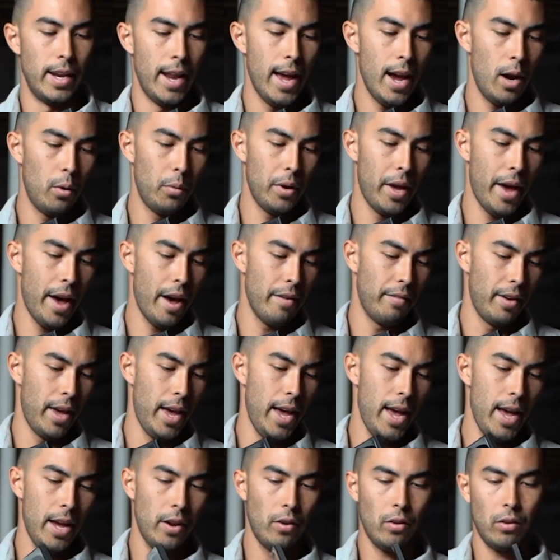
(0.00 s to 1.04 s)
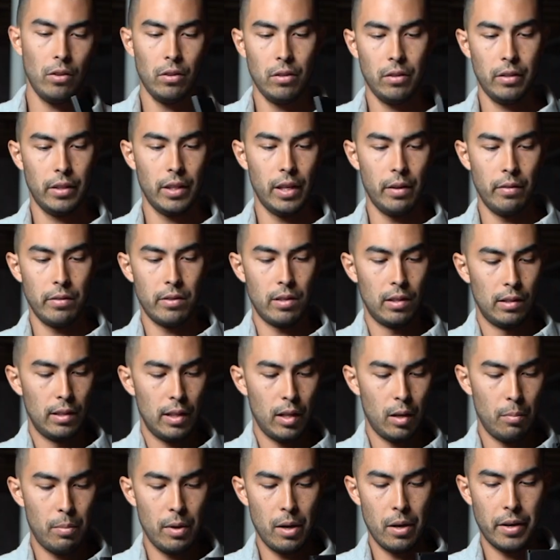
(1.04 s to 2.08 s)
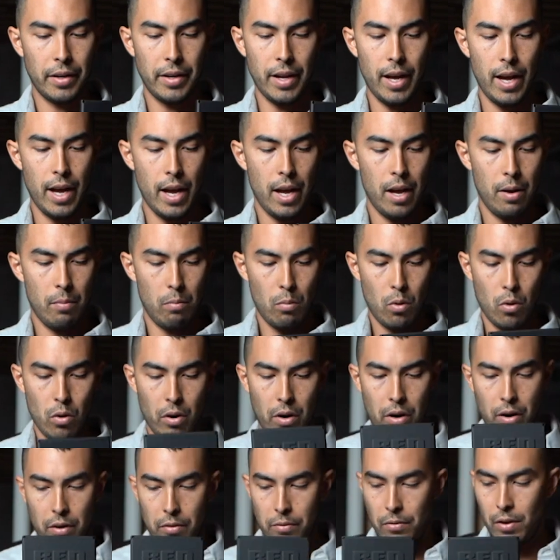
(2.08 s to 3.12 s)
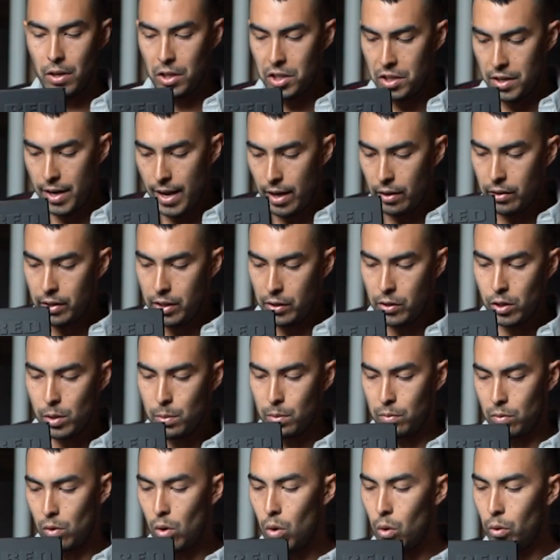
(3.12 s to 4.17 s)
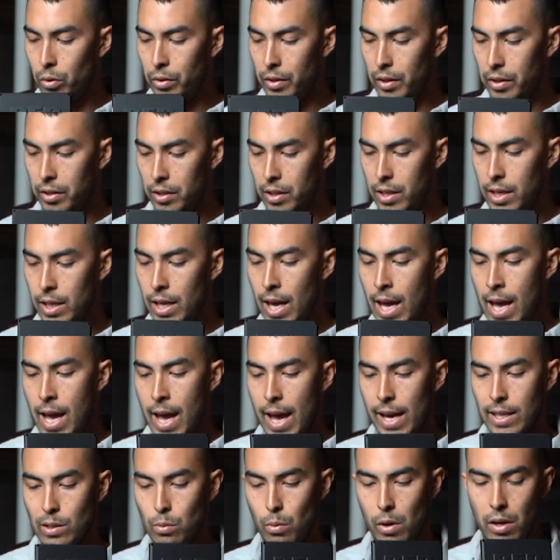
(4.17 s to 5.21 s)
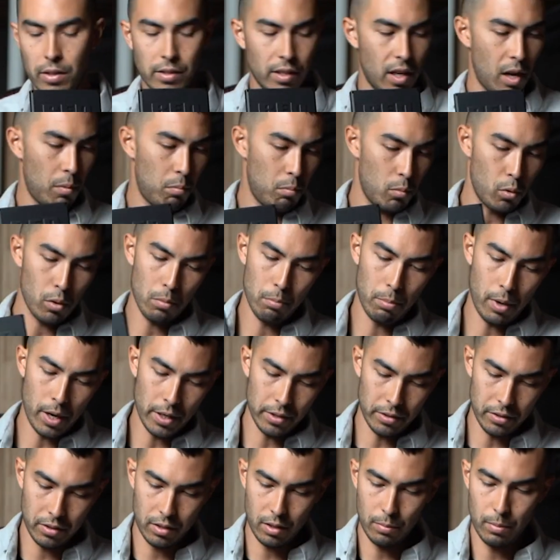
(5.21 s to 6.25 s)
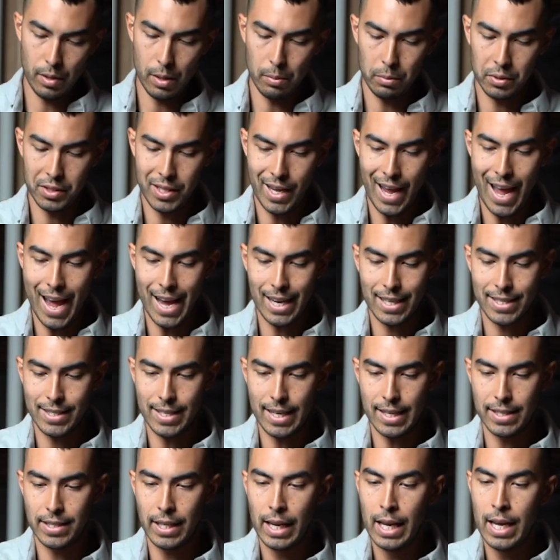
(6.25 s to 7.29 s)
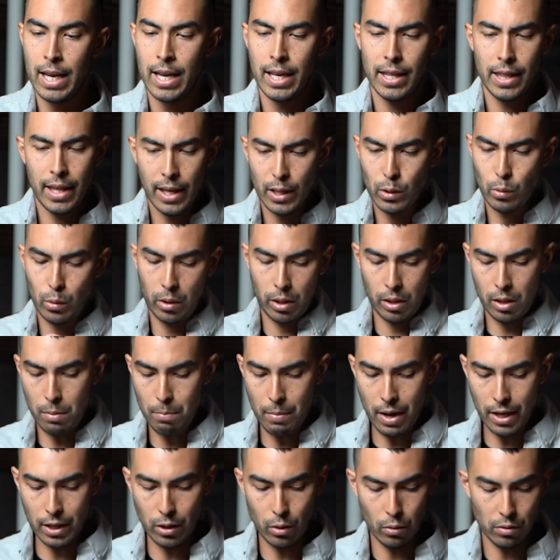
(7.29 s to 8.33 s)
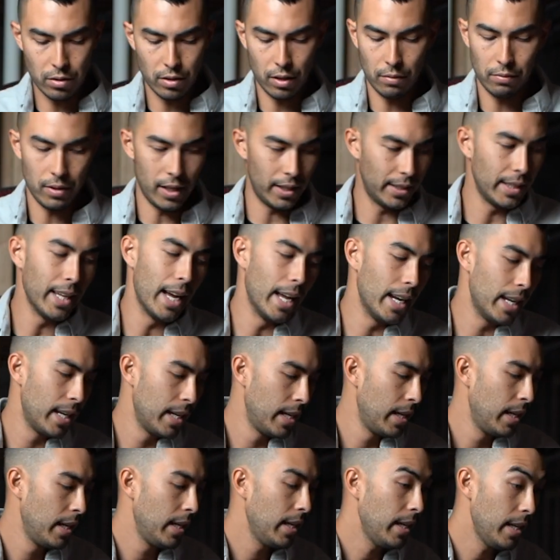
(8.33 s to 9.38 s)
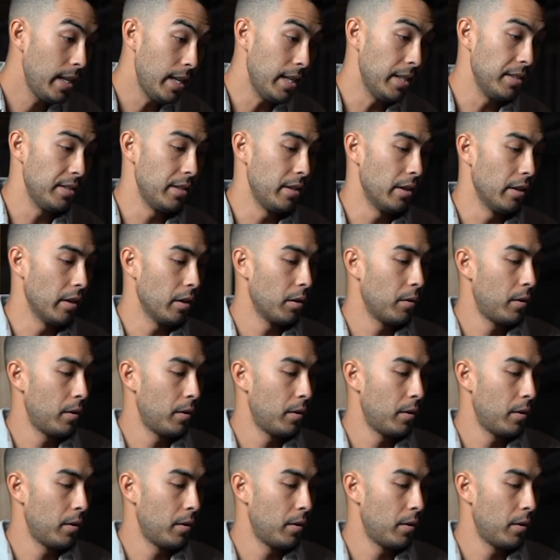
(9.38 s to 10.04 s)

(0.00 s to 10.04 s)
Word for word: Now we have a handle. It gives us a little bit uh, more functionality in terms of holding the thing, as well as a couple more buttons to be able to access things within the menu and stuff like that easier.